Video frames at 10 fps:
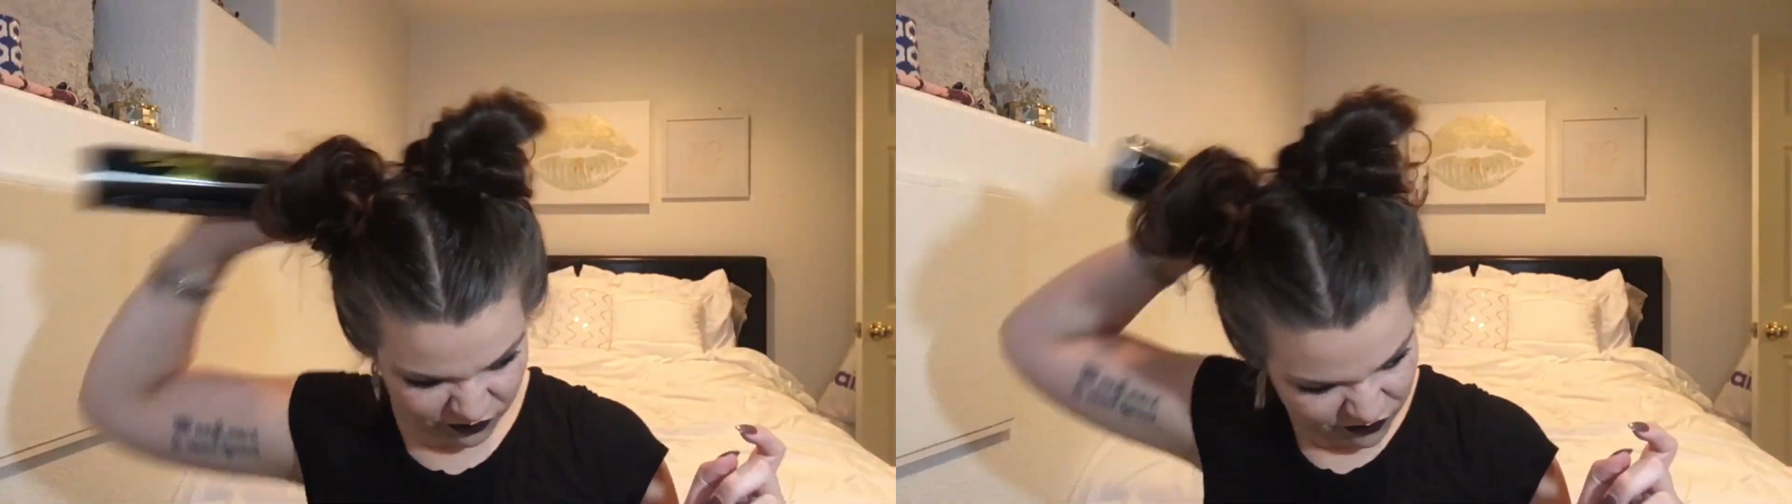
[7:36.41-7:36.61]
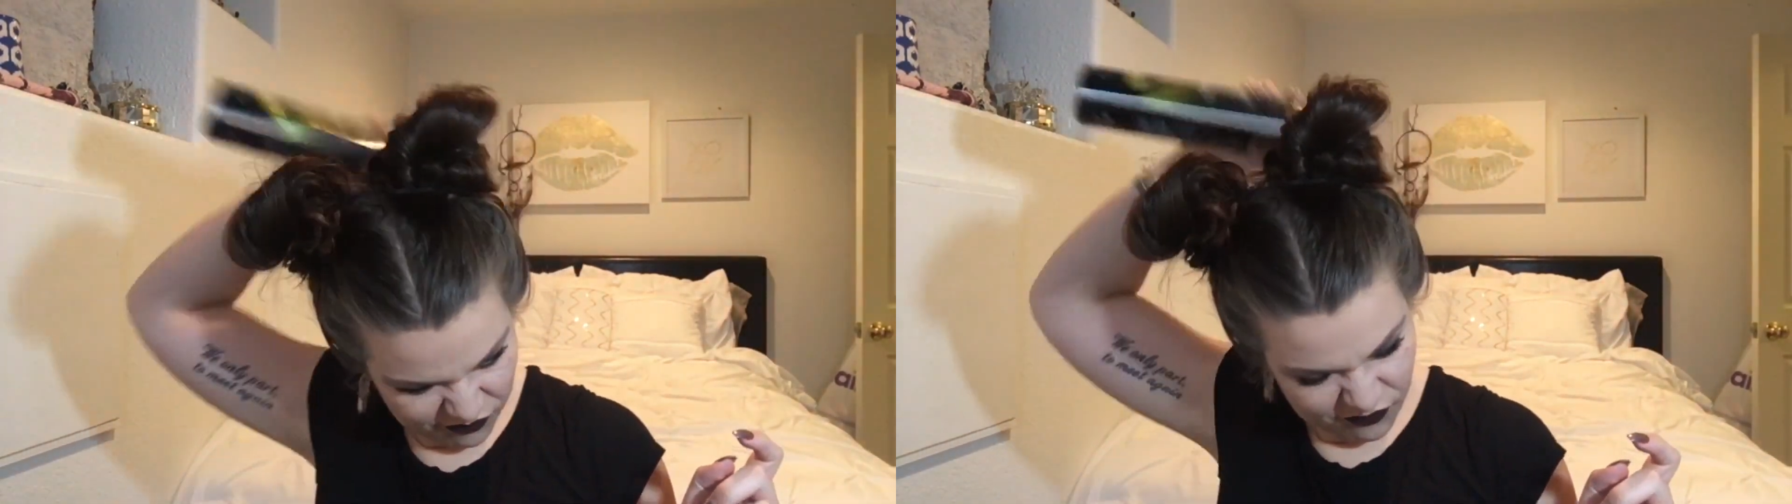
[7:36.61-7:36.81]

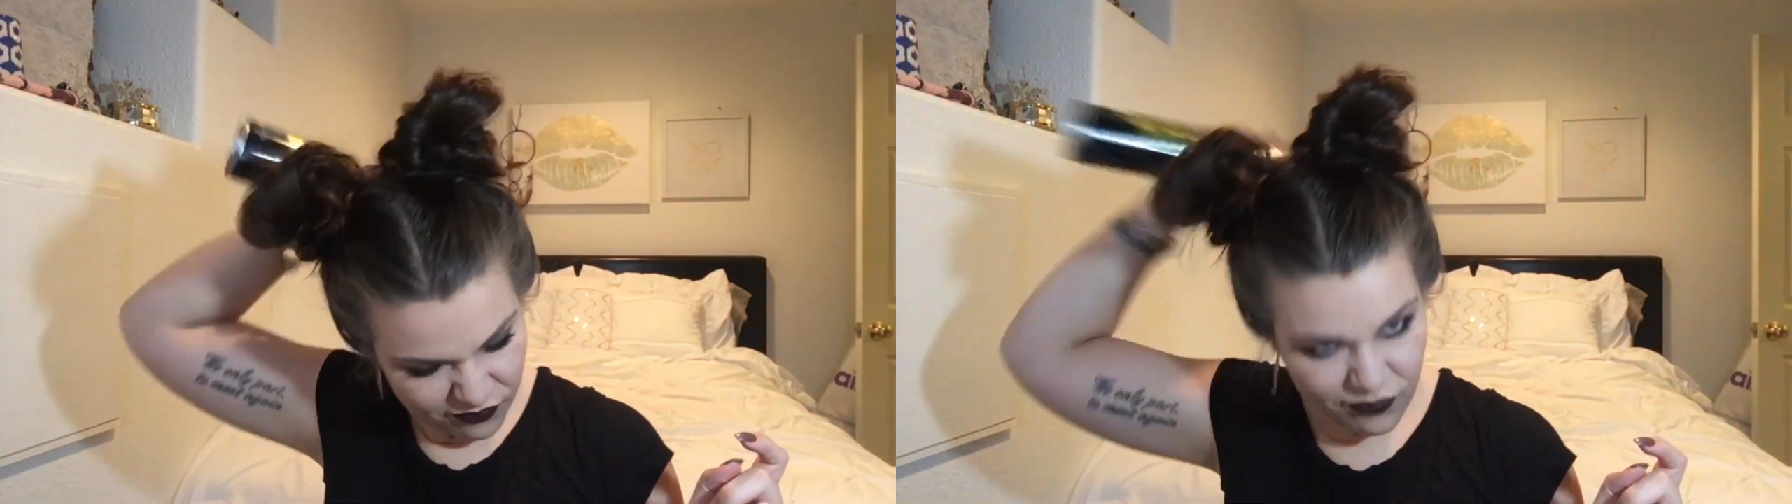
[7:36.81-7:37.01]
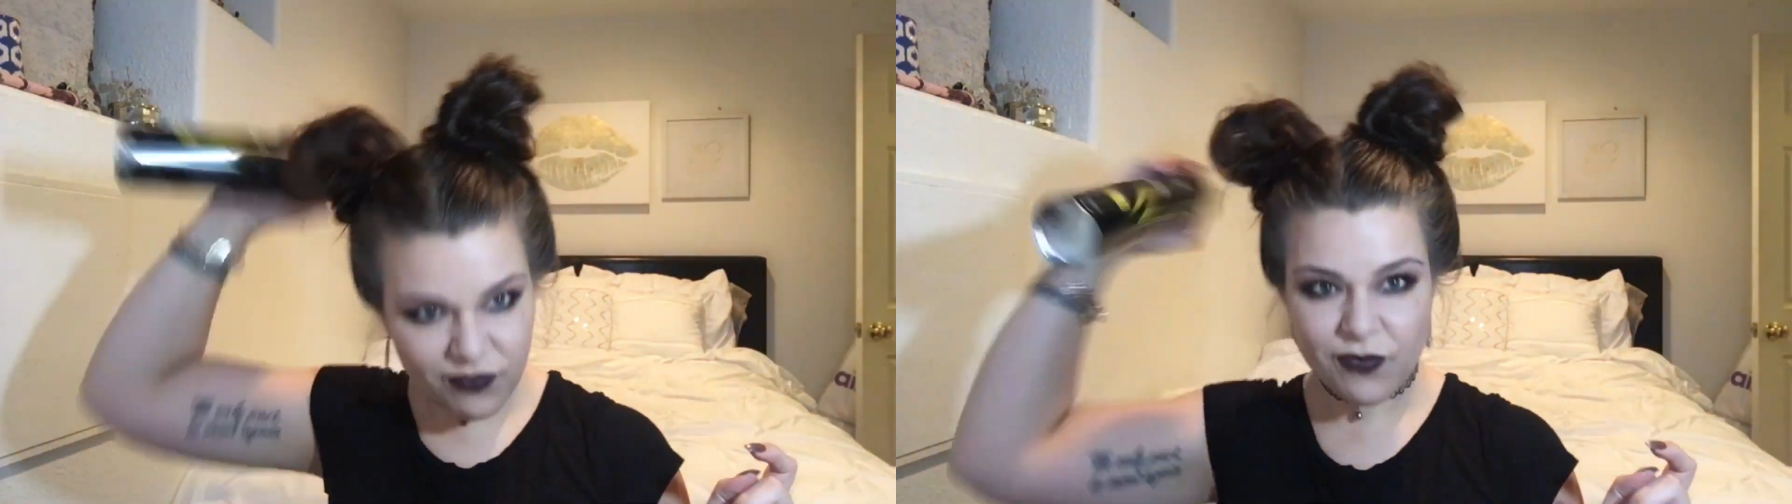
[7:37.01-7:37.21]
And
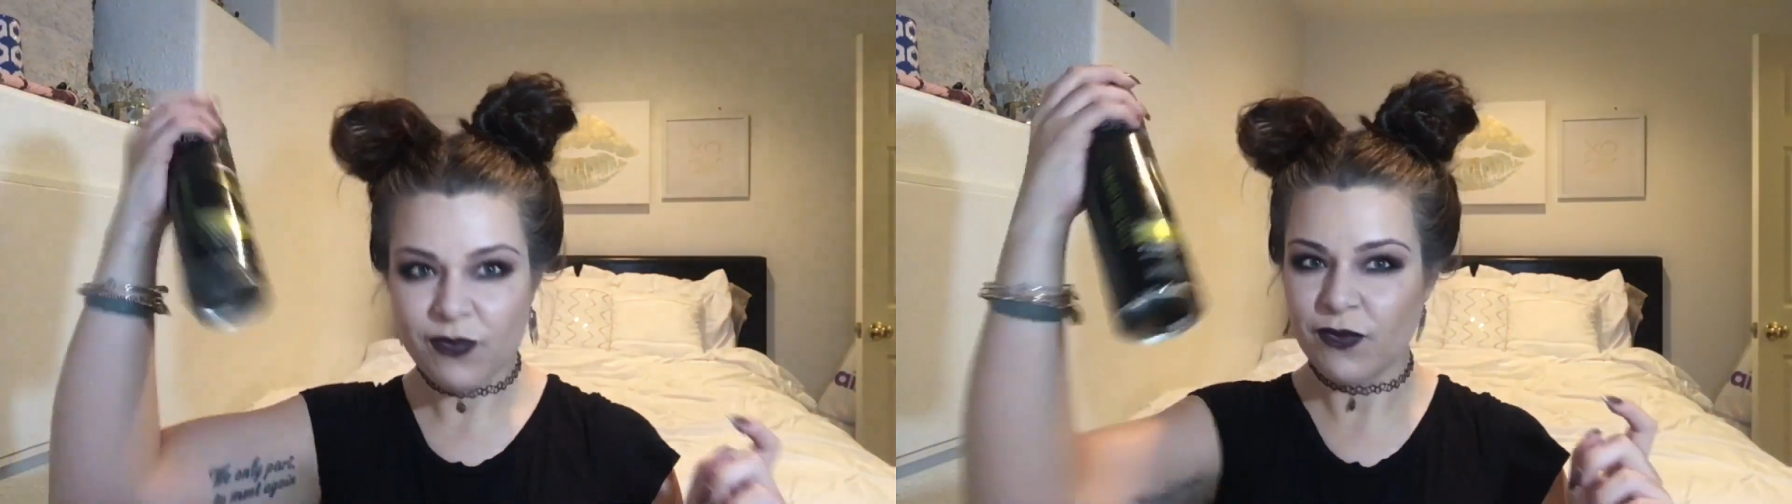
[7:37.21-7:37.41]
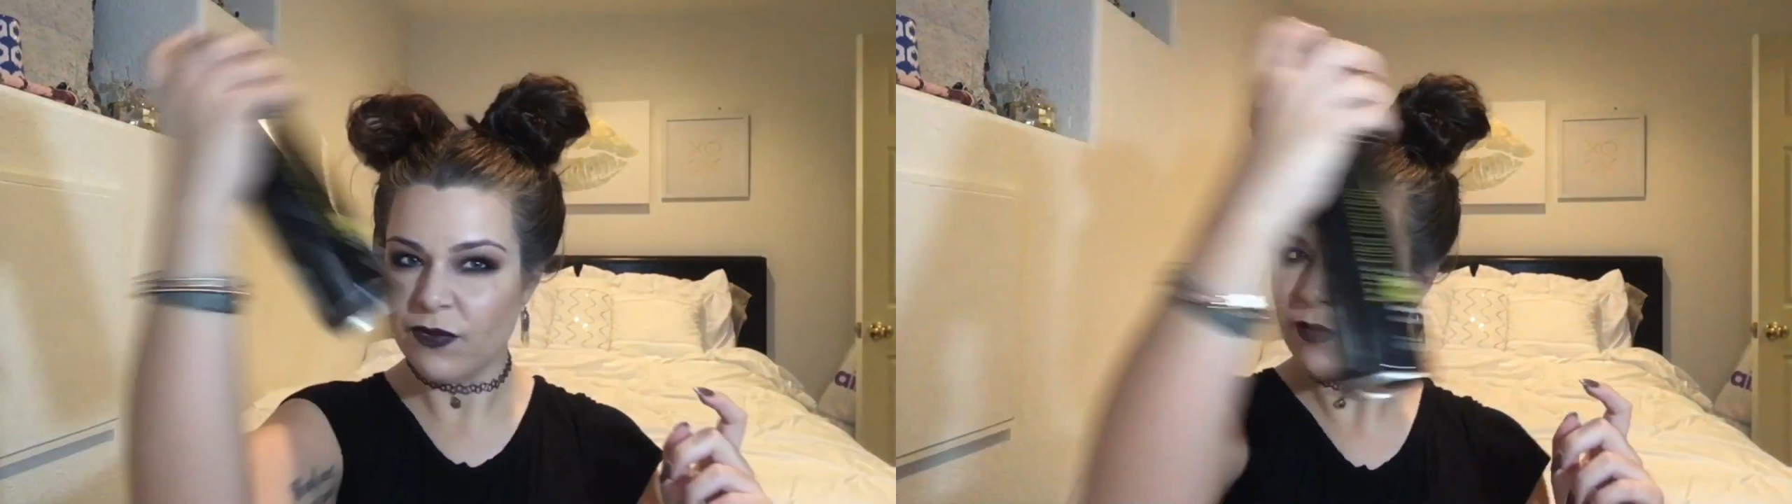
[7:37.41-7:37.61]
that's pretty
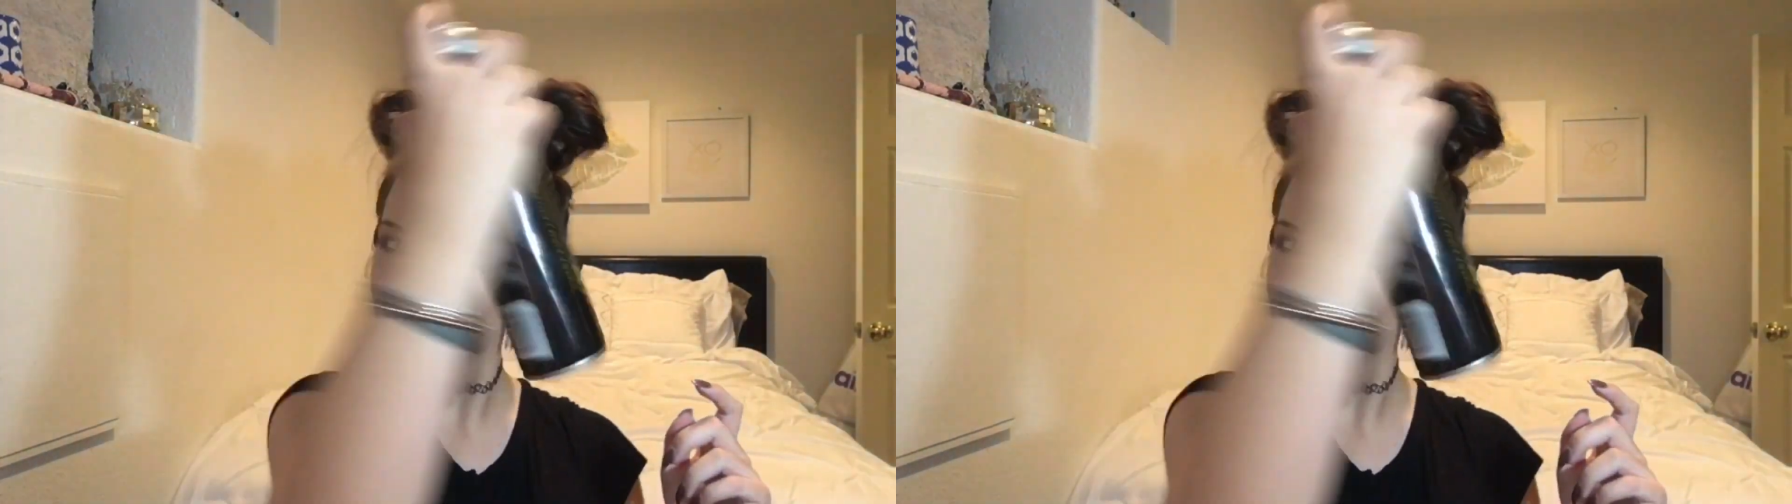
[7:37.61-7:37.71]
much it.